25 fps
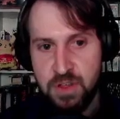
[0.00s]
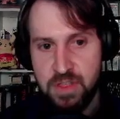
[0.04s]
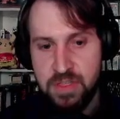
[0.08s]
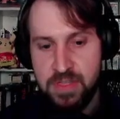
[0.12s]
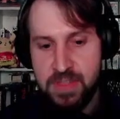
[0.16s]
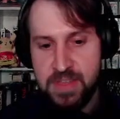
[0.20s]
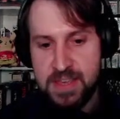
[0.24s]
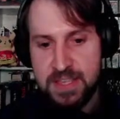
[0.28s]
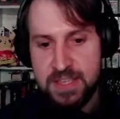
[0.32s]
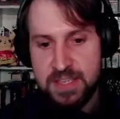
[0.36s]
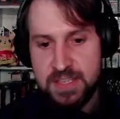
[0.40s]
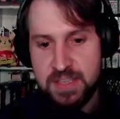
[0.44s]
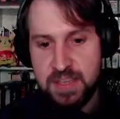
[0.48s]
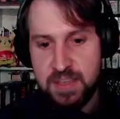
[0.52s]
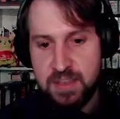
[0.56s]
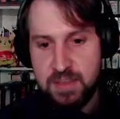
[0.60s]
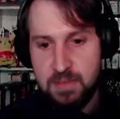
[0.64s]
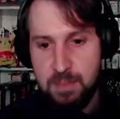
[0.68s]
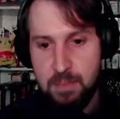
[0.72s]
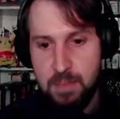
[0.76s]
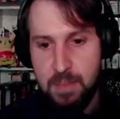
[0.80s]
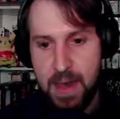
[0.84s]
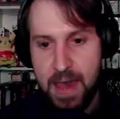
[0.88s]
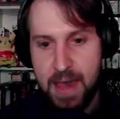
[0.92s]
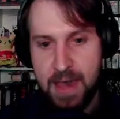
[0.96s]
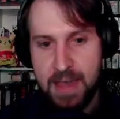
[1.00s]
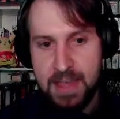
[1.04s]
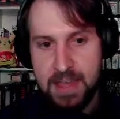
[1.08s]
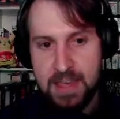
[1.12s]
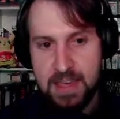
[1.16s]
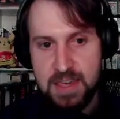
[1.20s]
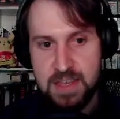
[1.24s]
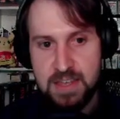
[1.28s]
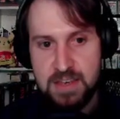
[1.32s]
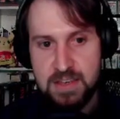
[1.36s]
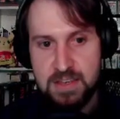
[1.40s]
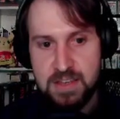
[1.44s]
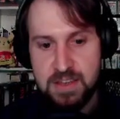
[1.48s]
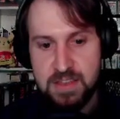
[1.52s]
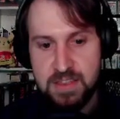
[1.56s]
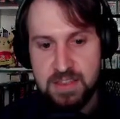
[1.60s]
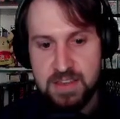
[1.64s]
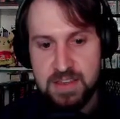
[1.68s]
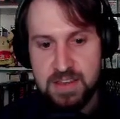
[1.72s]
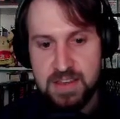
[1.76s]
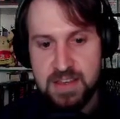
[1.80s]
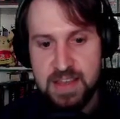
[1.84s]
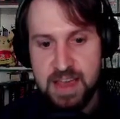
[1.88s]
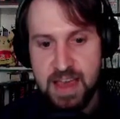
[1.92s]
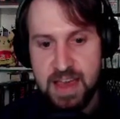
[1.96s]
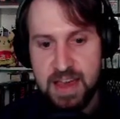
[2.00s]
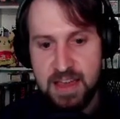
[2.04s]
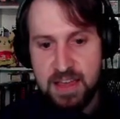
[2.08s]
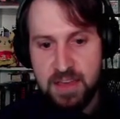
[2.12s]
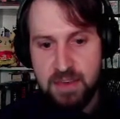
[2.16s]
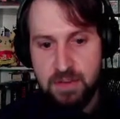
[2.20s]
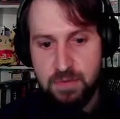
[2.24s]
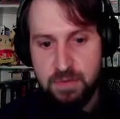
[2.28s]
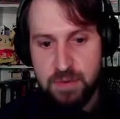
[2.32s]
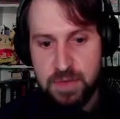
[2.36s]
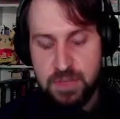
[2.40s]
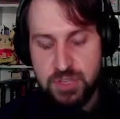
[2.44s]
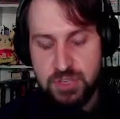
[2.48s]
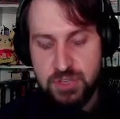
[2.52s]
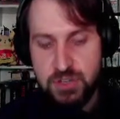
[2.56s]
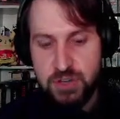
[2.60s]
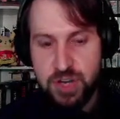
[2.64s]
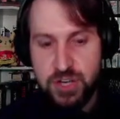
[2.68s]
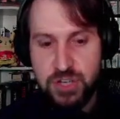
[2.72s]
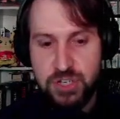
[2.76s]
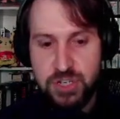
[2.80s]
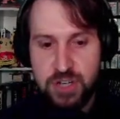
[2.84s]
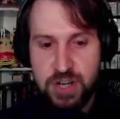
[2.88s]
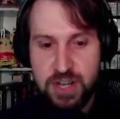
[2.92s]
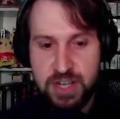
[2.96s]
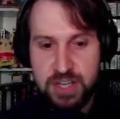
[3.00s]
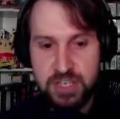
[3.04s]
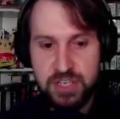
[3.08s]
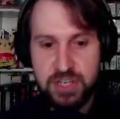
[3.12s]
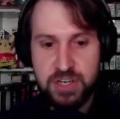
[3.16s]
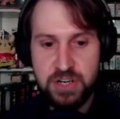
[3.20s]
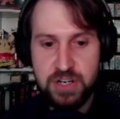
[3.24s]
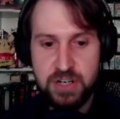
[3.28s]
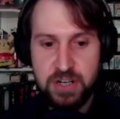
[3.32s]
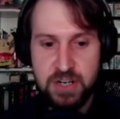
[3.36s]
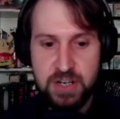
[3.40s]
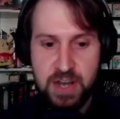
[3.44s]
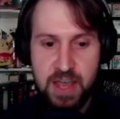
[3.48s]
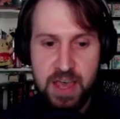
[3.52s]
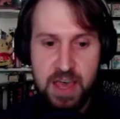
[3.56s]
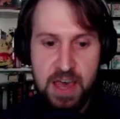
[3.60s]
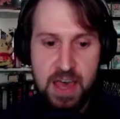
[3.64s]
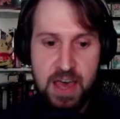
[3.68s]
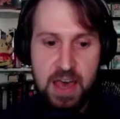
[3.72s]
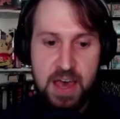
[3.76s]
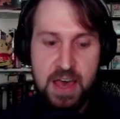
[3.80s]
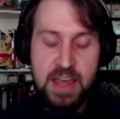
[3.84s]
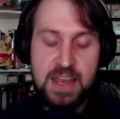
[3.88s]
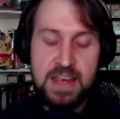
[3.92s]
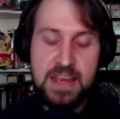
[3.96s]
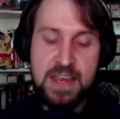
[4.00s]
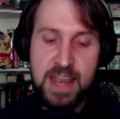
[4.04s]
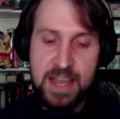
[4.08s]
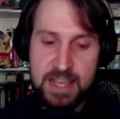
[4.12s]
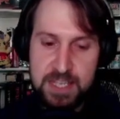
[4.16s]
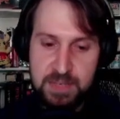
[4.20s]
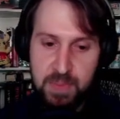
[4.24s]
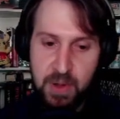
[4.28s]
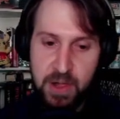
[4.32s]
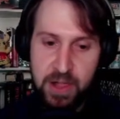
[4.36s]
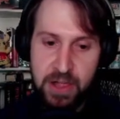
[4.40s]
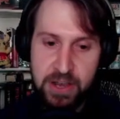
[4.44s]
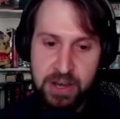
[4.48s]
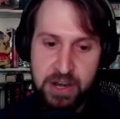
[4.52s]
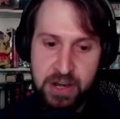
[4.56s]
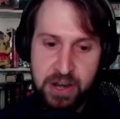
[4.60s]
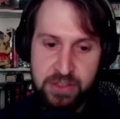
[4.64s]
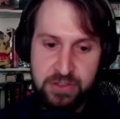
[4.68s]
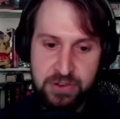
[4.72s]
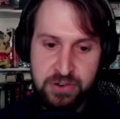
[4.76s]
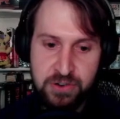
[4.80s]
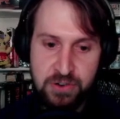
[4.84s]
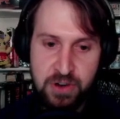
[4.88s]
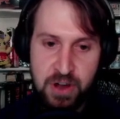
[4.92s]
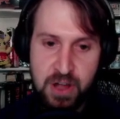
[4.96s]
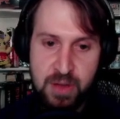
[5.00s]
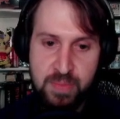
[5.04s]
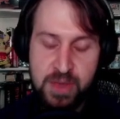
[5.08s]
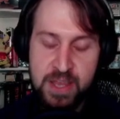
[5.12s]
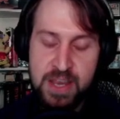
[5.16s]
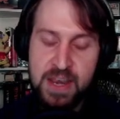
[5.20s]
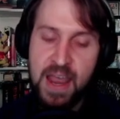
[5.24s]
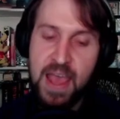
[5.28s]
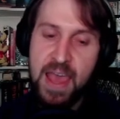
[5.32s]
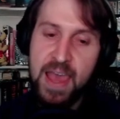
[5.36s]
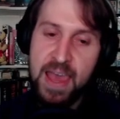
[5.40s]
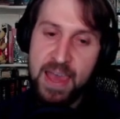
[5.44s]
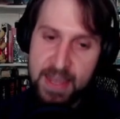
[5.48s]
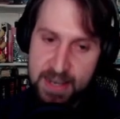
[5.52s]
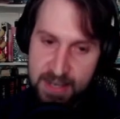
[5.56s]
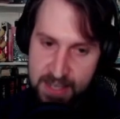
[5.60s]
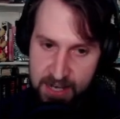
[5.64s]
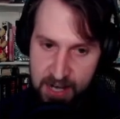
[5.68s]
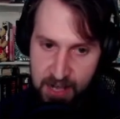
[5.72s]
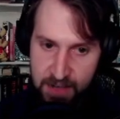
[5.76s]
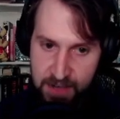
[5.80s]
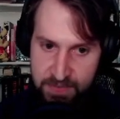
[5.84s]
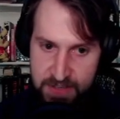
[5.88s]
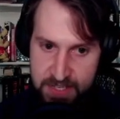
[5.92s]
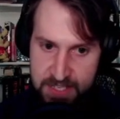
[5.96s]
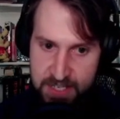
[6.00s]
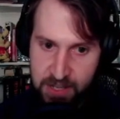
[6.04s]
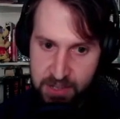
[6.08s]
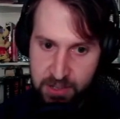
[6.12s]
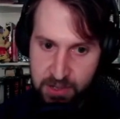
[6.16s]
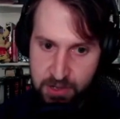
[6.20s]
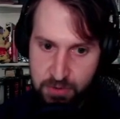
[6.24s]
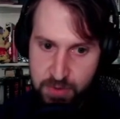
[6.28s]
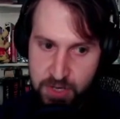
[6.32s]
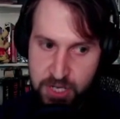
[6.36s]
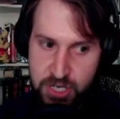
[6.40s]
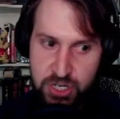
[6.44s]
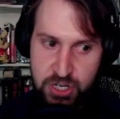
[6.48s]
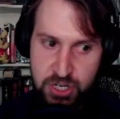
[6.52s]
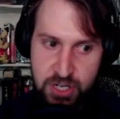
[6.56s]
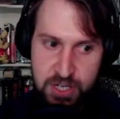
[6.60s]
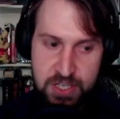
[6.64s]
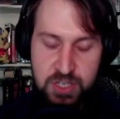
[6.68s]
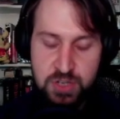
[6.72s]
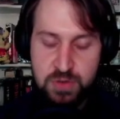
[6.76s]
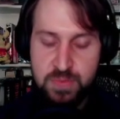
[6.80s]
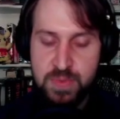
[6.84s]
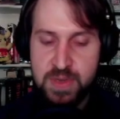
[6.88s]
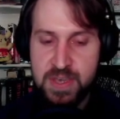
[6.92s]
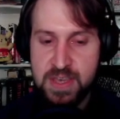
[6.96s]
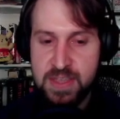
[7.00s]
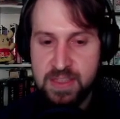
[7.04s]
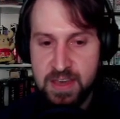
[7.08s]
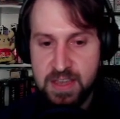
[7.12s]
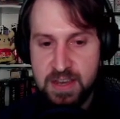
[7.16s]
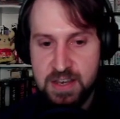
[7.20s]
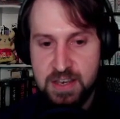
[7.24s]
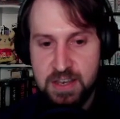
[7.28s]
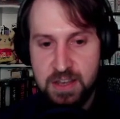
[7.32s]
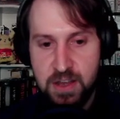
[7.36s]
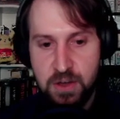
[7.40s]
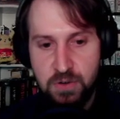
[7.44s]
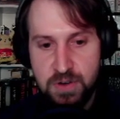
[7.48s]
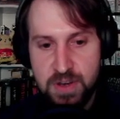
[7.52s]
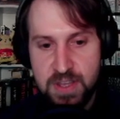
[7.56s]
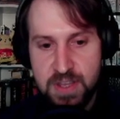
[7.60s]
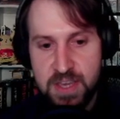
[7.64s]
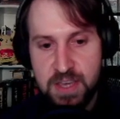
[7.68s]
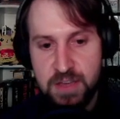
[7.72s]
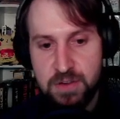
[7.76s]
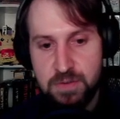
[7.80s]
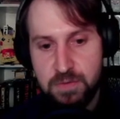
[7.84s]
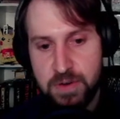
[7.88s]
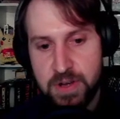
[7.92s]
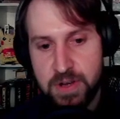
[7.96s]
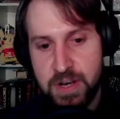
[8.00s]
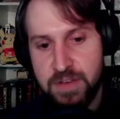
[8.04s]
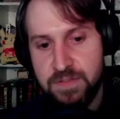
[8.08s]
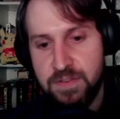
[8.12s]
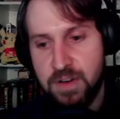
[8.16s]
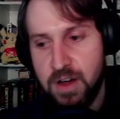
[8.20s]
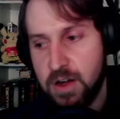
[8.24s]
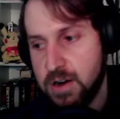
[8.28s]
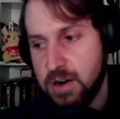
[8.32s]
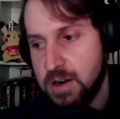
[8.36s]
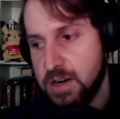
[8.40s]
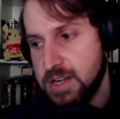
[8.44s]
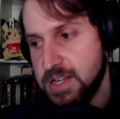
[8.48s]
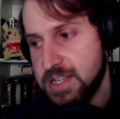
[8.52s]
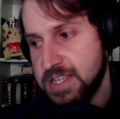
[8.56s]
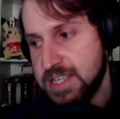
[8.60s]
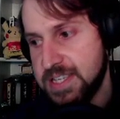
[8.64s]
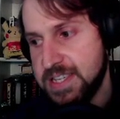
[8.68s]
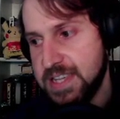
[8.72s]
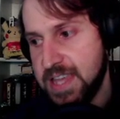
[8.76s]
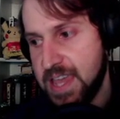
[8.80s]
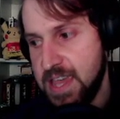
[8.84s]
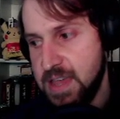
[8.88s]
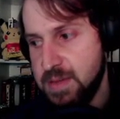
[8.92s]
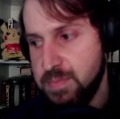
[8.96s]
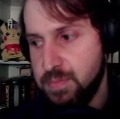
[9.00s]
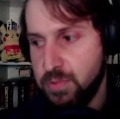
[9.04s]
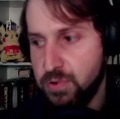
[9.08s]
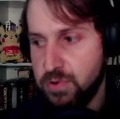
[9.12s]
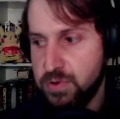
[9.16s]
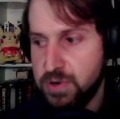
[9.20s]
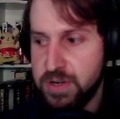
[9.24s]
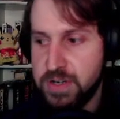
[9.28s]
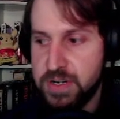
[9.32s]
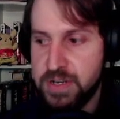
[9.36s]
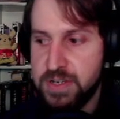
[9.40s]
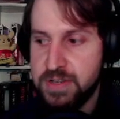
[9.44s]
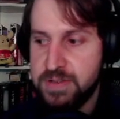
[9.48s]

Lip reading: these back into the deck with Stretcher next turn, Nest Ball at another Grubbin, and get off a Stellar Wish, assuming they don't get rid of our Escape Board.